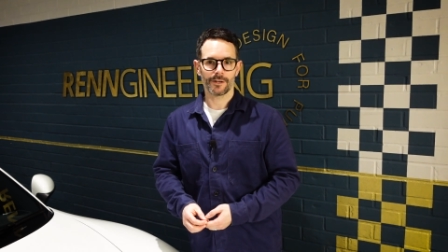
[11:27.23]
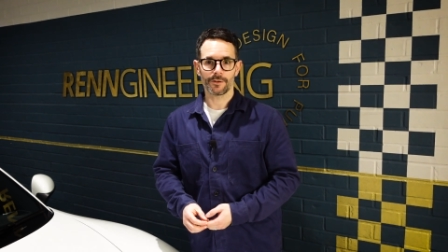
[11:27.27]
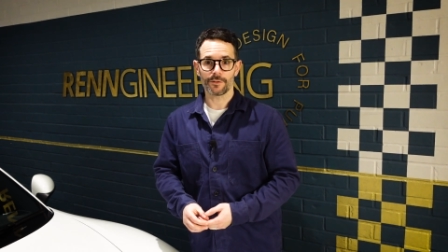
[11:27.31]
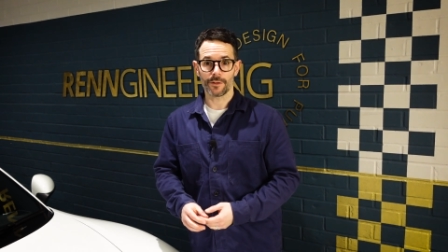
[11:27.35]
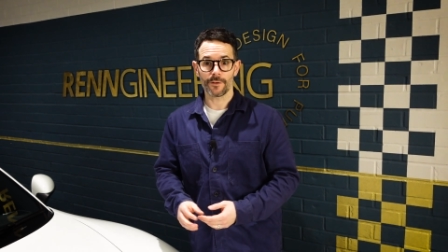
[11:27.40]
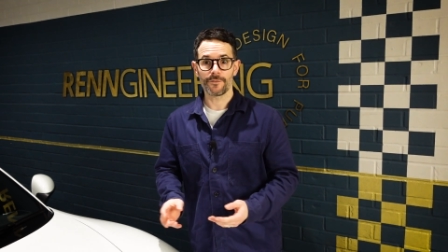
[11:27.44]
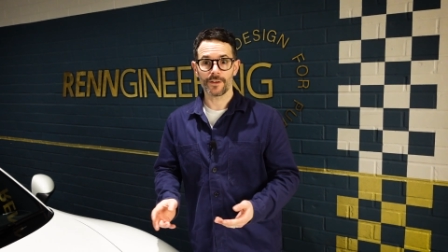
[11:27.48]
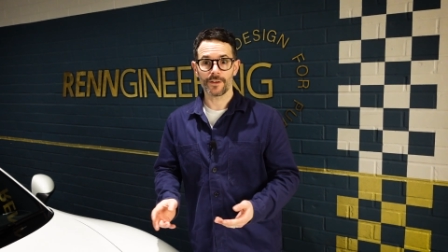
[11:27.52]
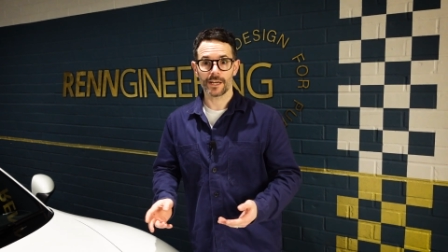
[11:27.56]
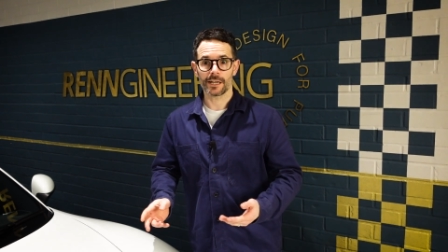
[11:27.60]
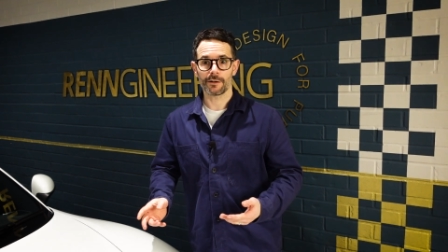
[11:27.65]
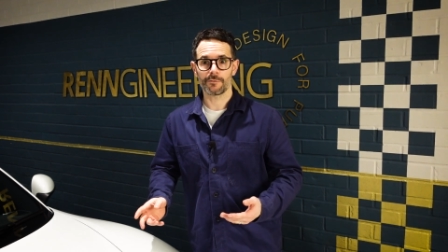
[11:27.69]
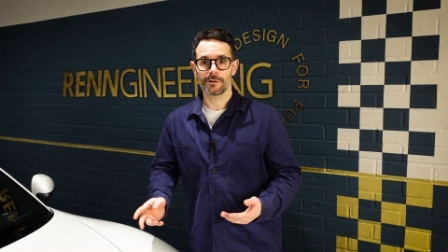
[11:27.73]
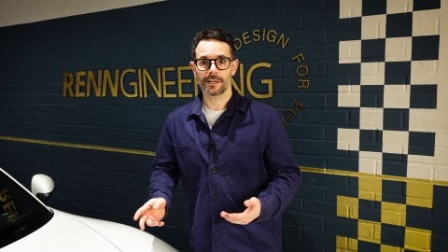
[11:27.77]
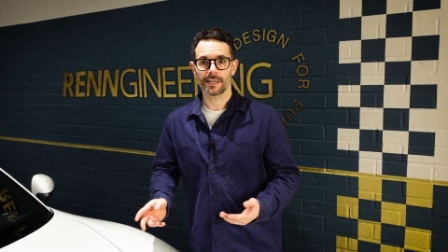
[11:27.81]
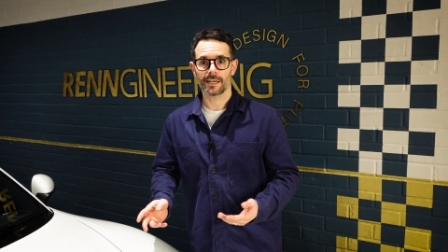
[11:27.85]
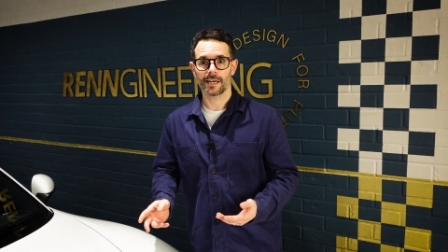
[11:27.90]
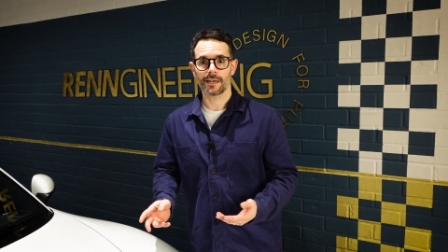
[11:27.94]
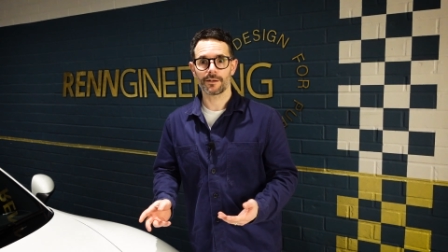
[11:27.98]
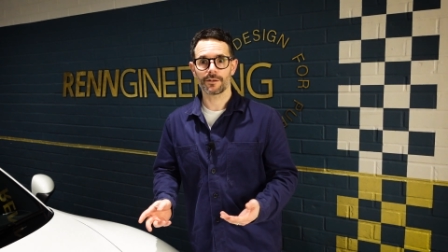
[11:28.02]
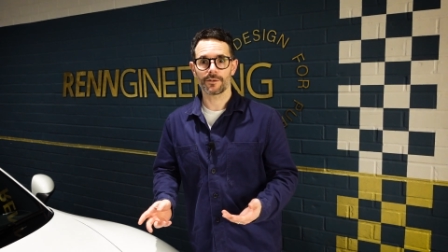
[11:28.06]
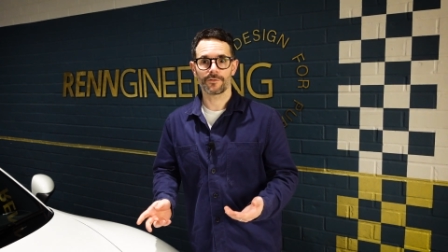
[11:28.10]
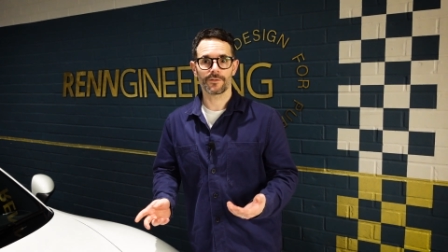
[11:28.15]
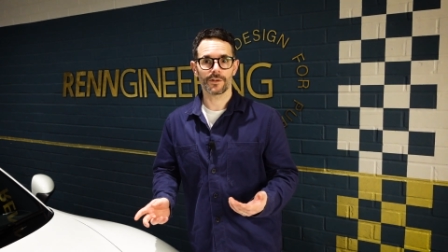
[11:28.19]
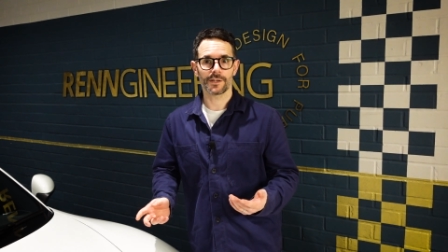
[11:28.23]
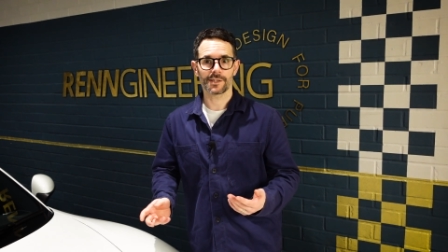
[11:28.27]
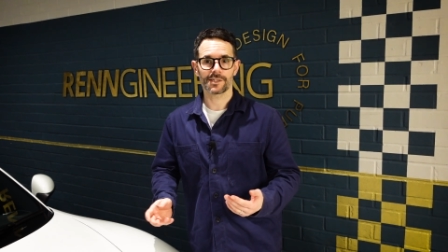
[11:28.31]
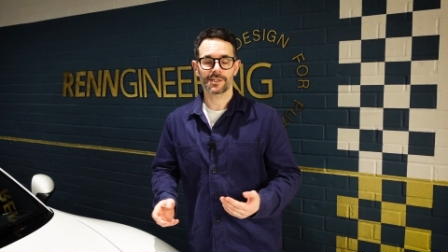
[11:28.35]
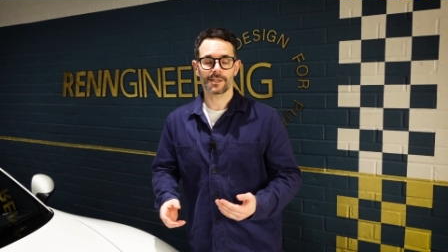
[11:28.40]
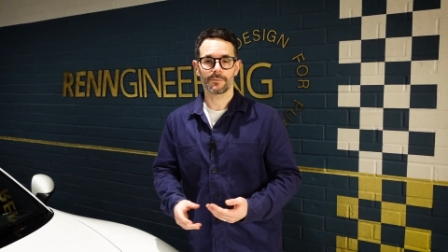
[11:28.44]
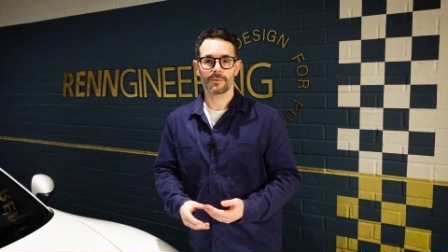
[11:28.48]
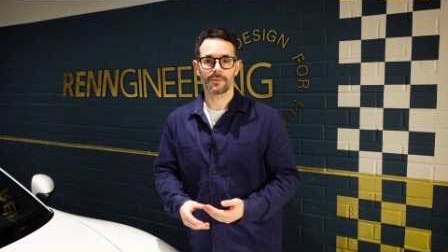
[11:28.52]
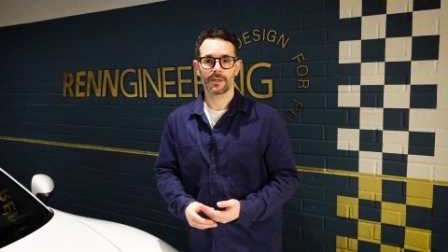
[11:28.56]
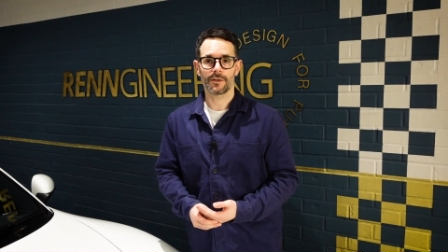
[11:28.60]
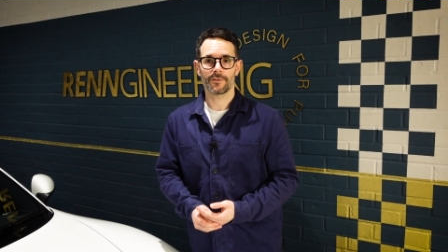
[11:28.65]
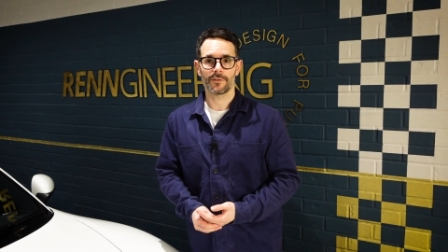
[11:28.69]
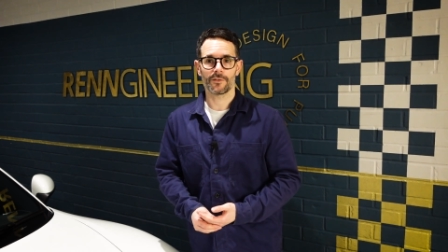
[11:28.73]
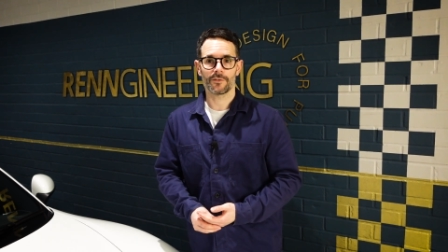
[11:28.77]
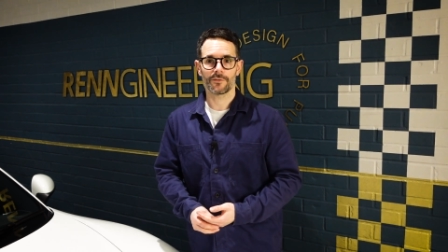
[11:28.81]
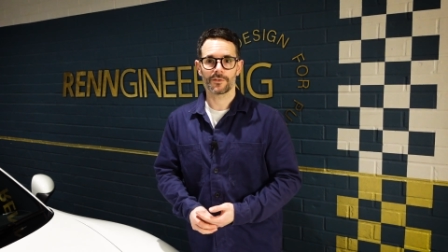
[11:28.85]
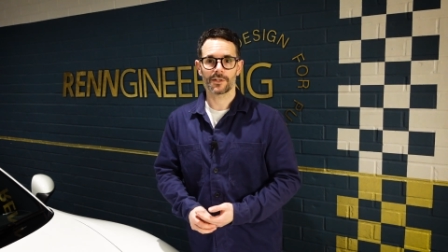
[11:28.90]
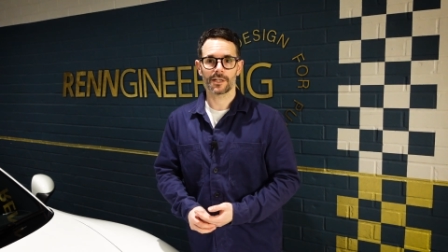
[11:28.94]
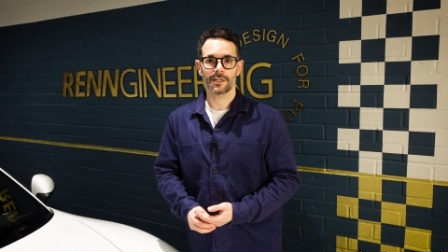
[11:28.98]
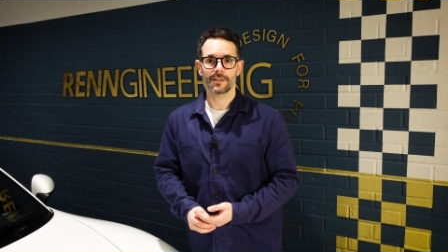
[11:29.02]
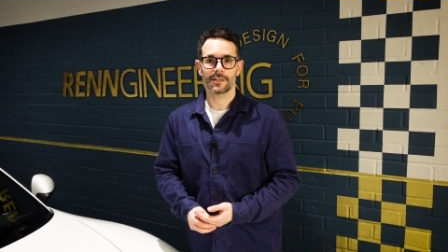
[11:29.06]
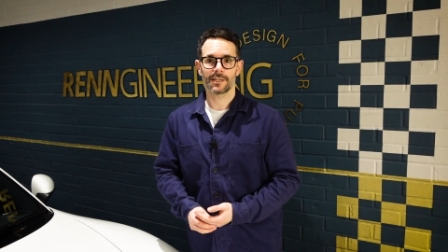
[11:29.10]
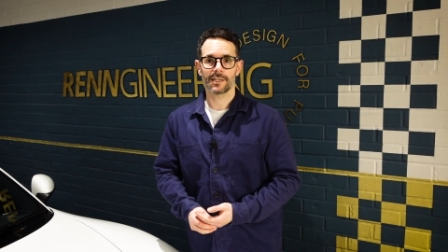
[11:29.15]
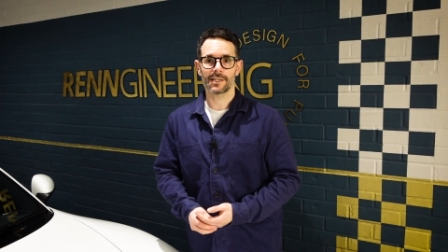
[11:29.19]
the figuring out the first time they've ever
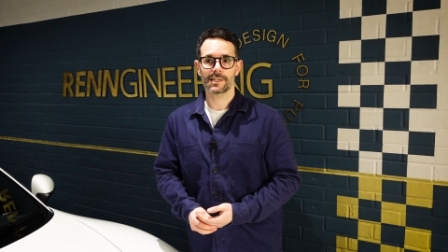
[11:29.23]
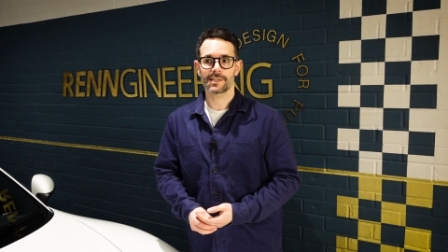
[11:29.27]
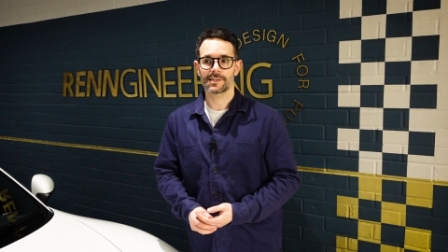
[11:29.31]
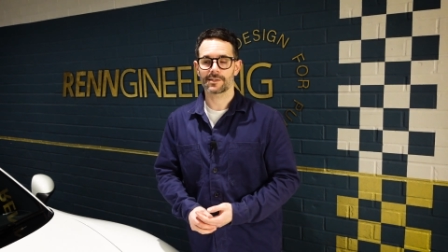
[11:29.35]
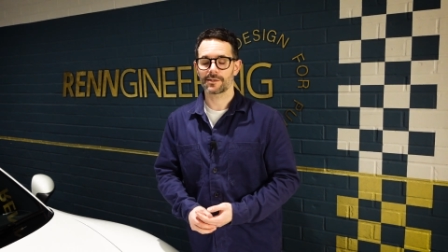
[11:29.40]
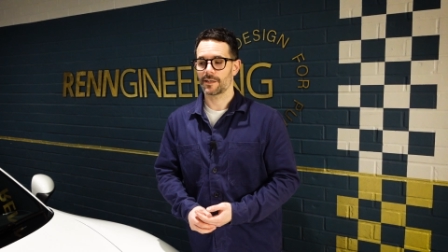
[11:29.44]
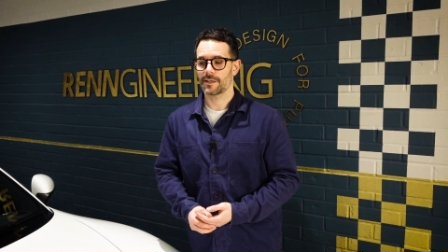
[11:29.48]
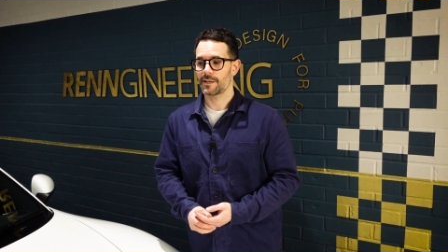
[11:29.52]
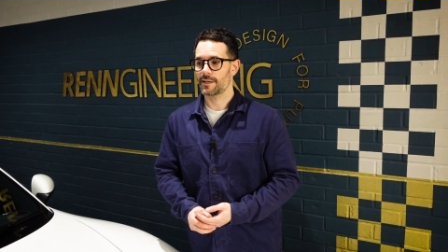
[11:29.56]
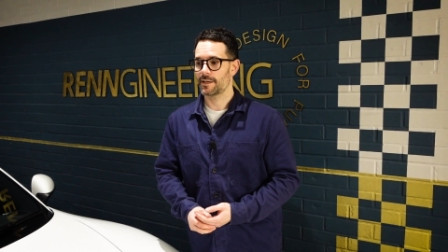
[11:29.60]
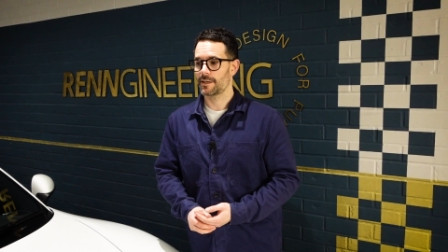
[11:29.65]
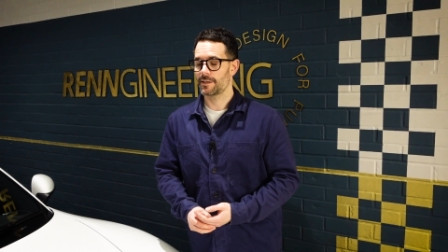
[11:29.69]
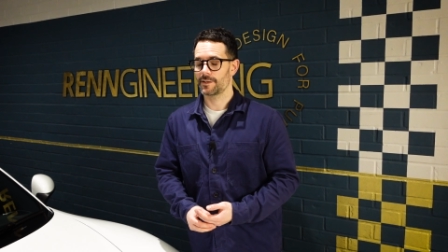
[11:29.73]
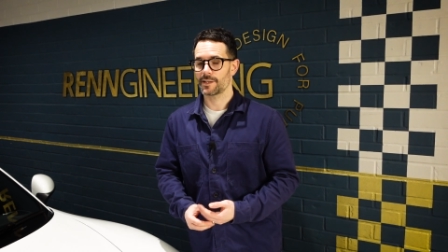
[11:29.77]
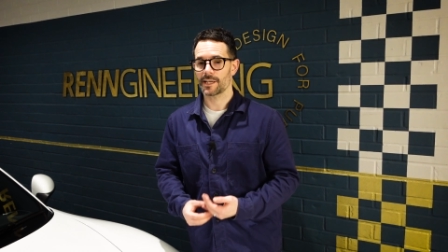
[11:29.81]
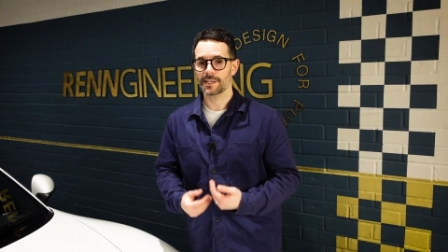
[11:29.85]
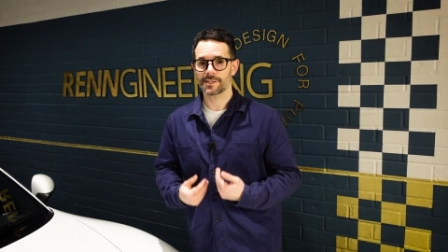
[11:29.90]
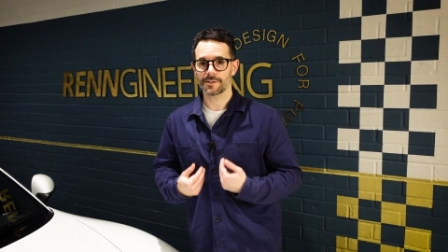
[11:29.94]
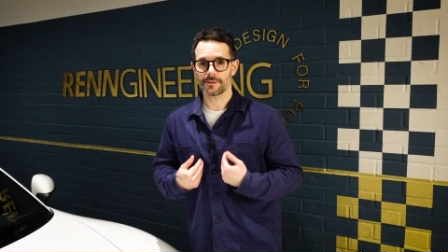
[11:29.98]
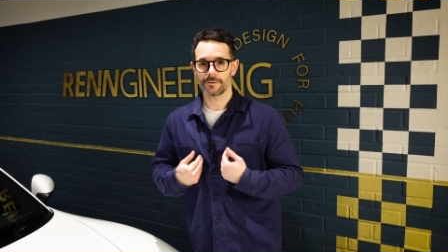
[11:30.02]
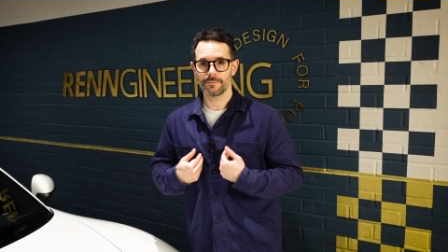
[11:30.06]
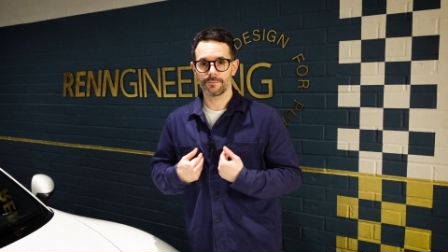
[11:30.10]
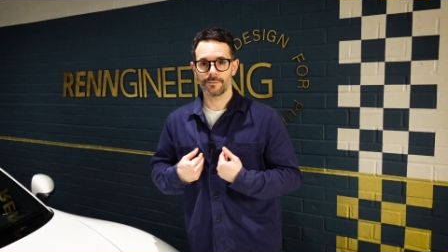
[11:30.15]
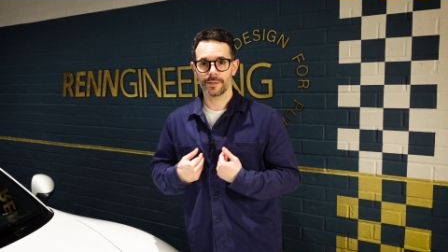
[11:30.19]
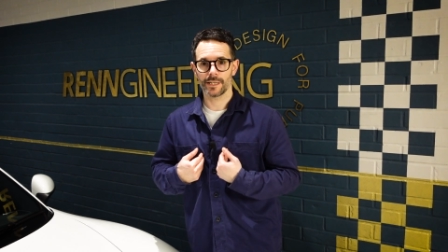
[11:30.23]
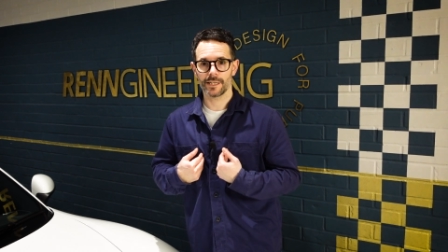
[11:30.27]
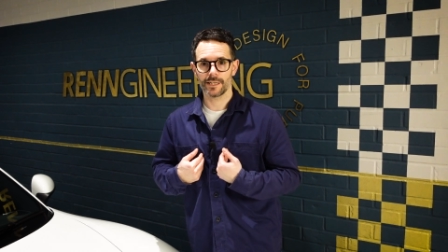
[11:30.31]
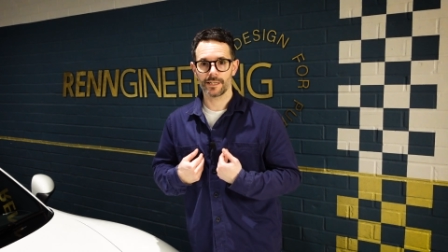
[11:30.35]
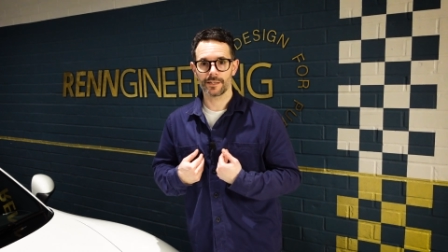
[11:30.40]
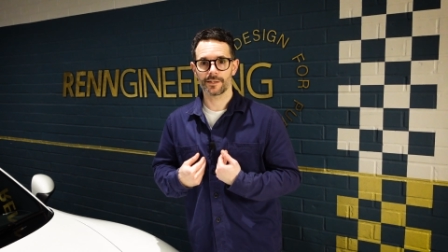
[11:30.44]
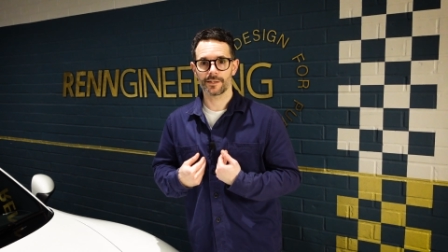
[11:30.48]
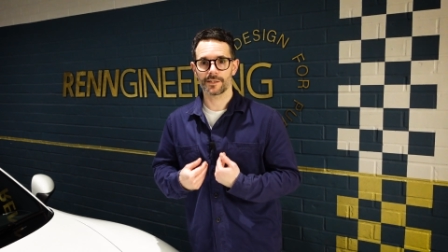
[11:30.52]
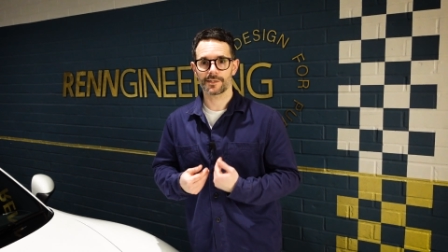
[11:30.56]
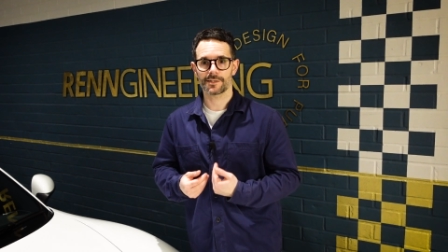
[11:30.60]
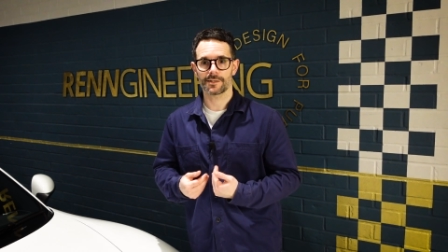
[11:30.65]
done this, that's on me.